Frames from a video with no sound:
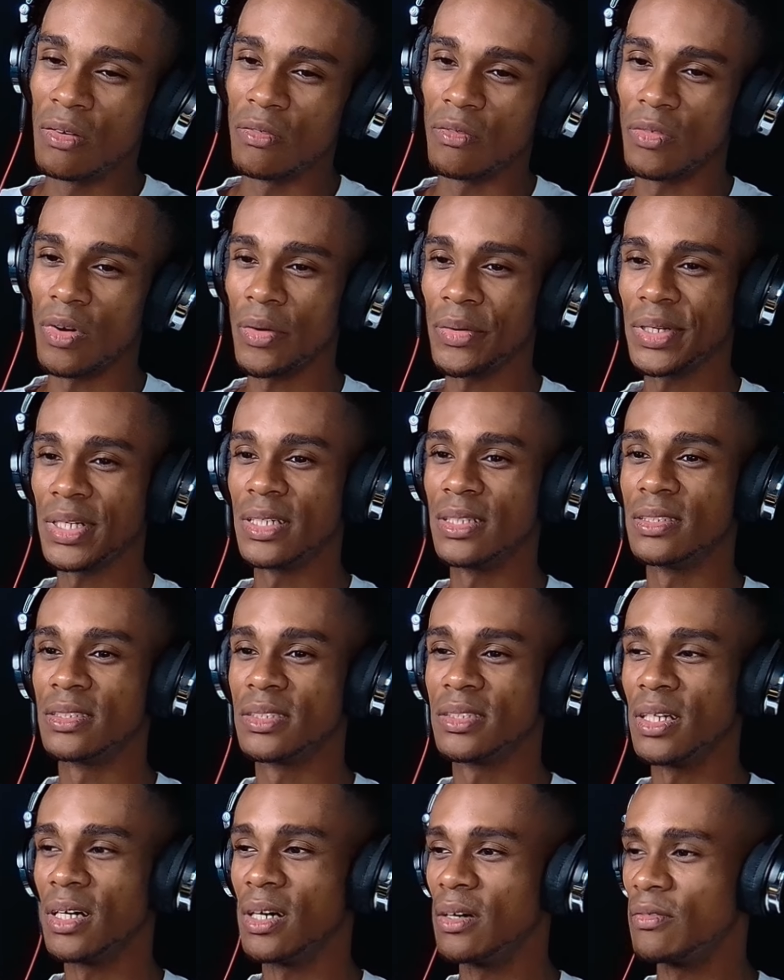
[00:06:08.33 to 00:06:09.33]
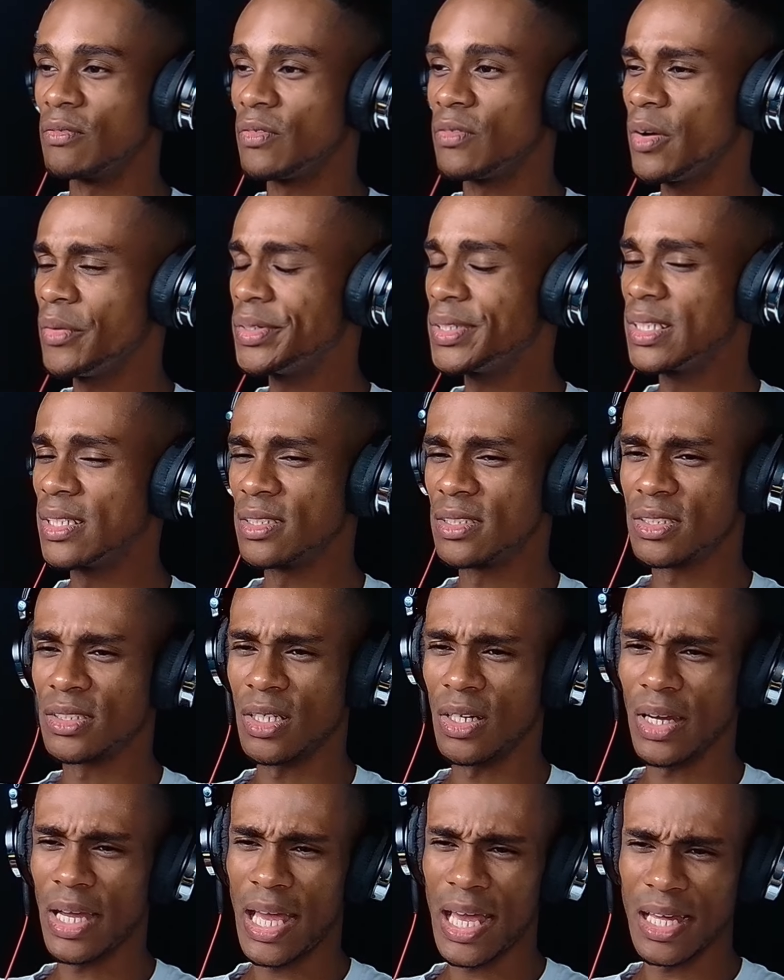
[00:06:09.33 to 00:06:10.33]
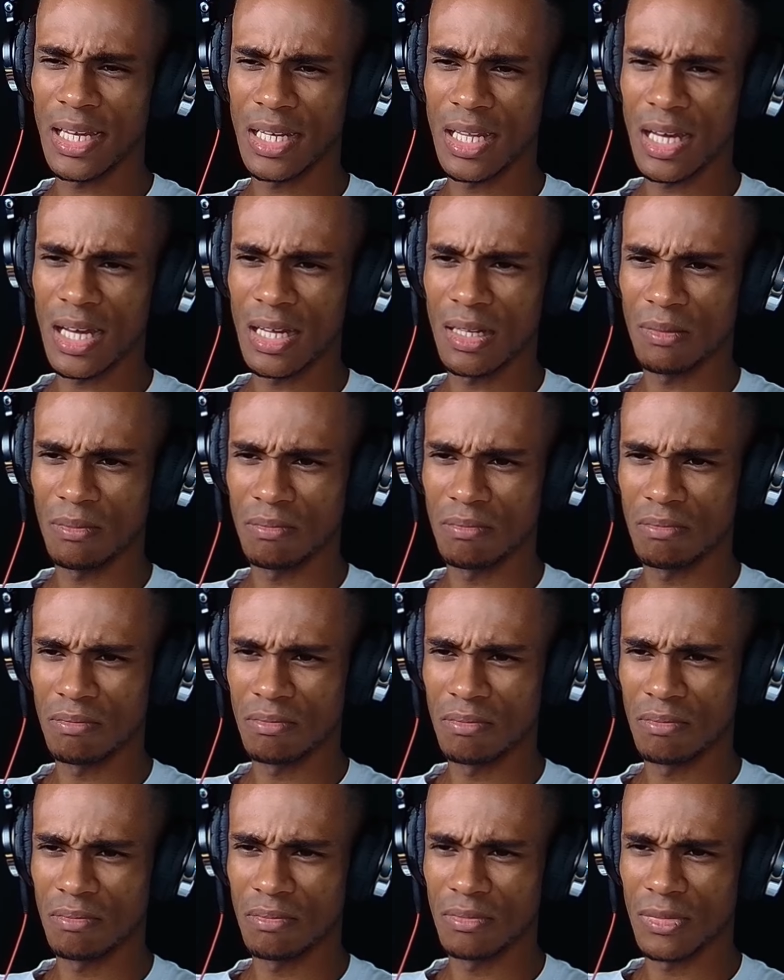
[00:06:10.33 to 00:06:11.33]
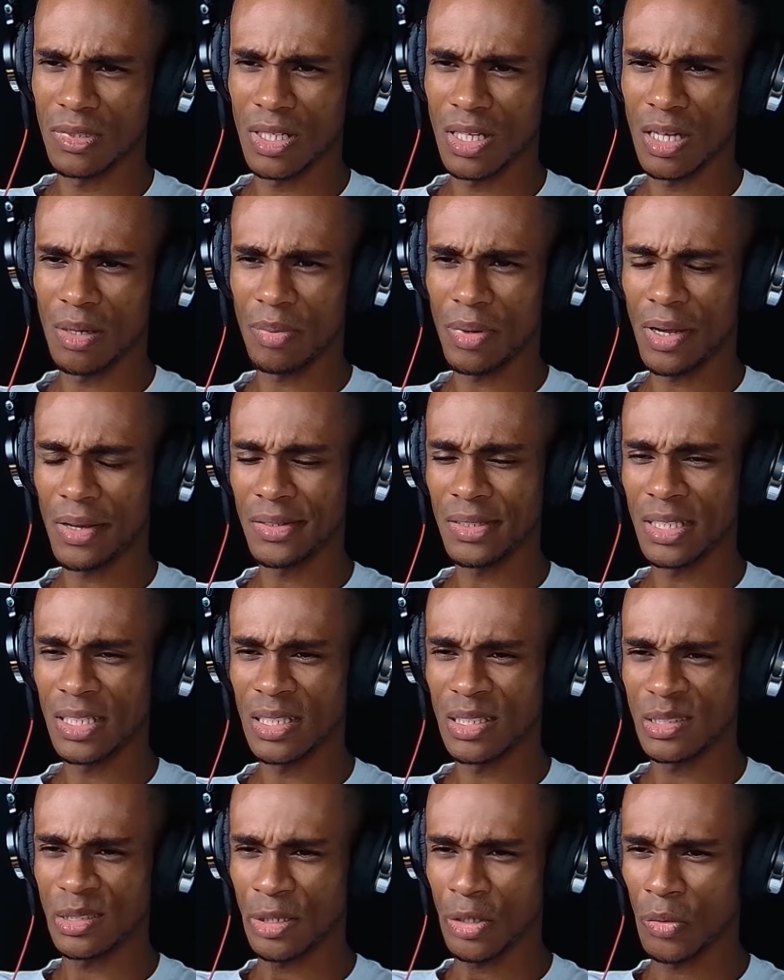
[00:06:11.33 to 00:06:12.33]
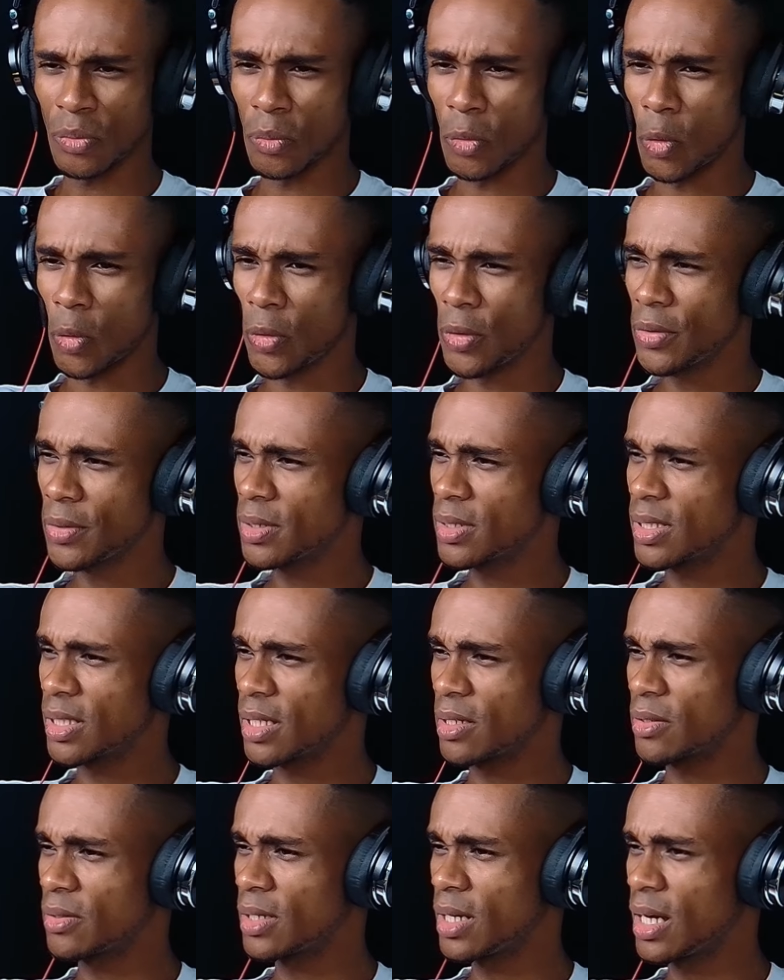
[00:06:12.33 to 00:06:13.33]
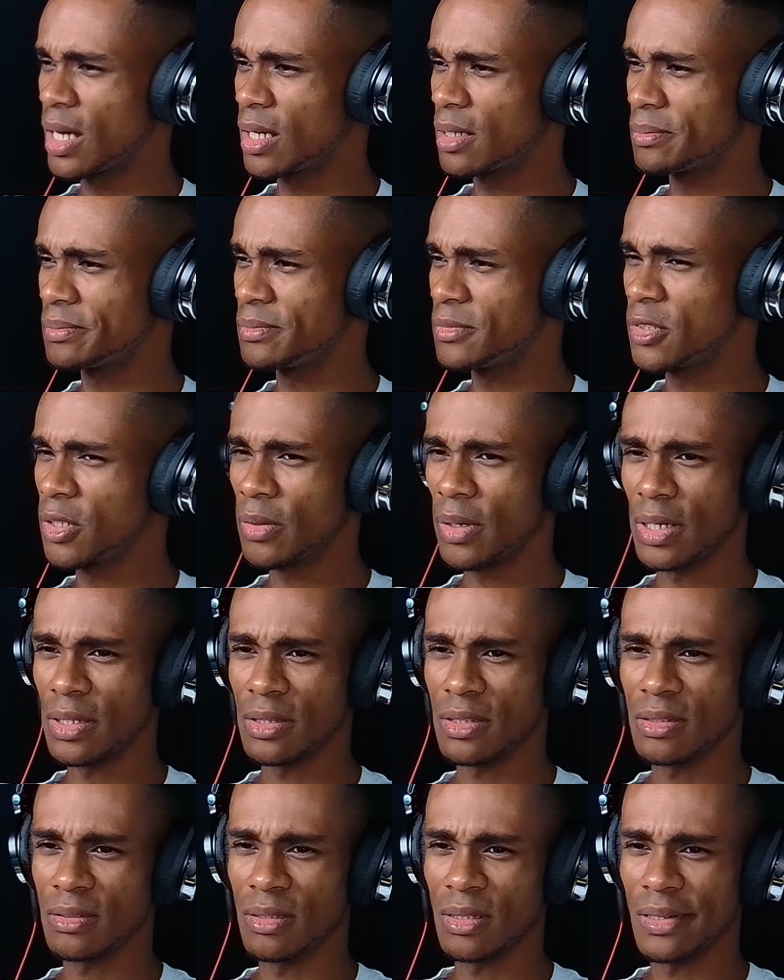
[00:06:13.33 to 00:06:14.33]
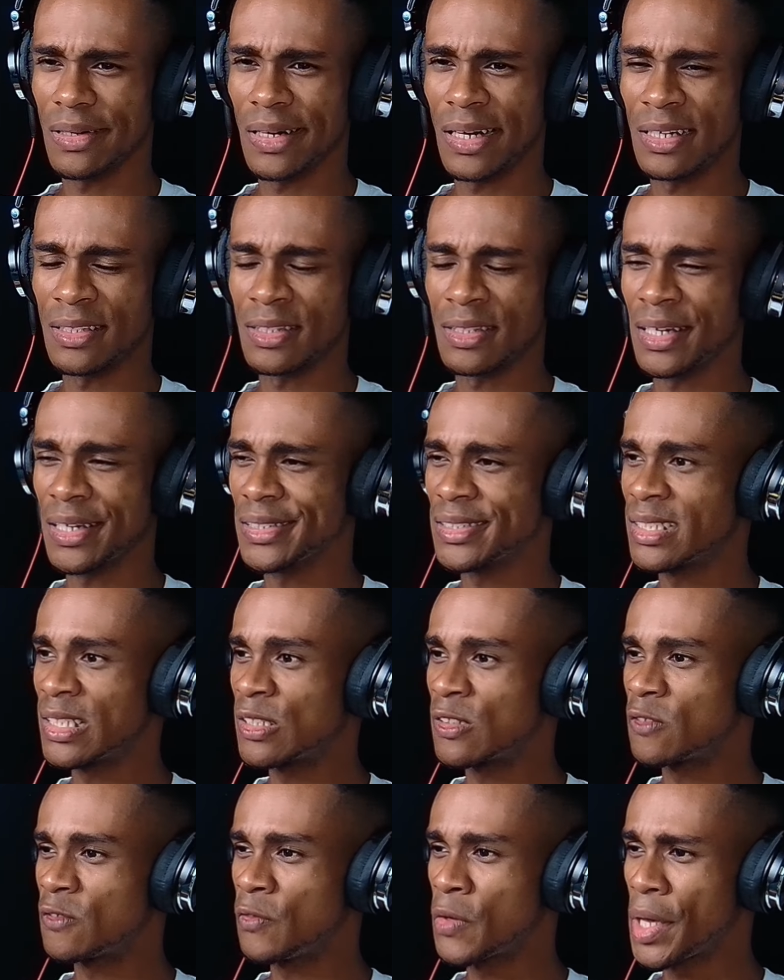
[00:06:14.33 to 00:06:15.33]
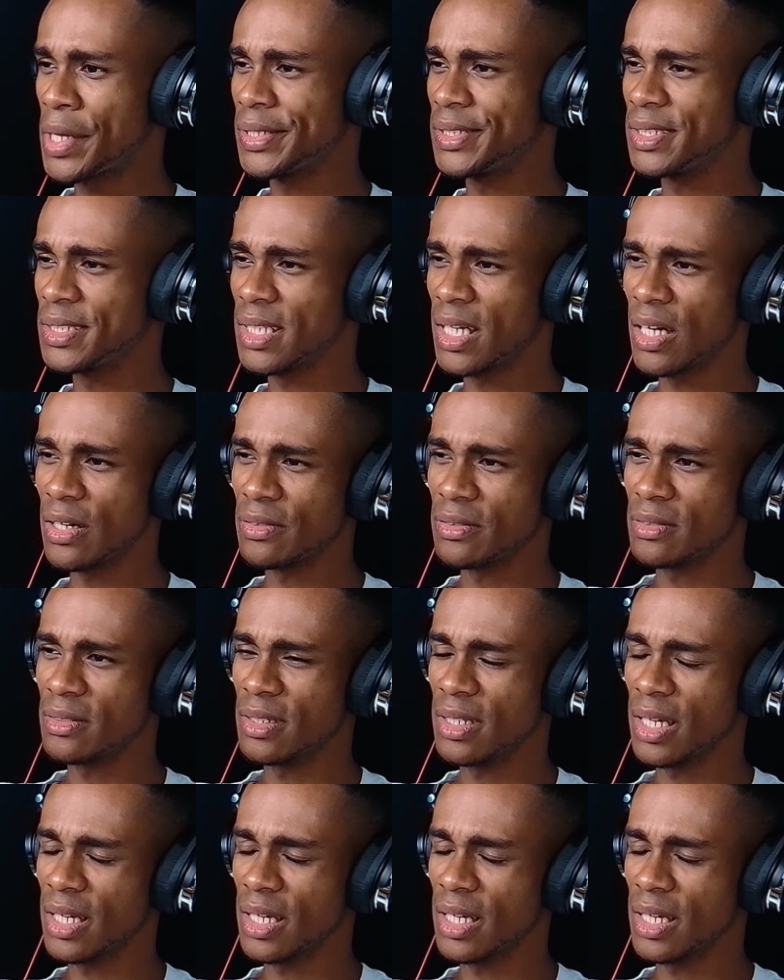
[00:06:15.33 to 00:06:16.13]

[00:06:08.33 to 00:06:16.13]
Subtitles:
Very good song, very good song. And apparently is there more there? No, I think it just fades out.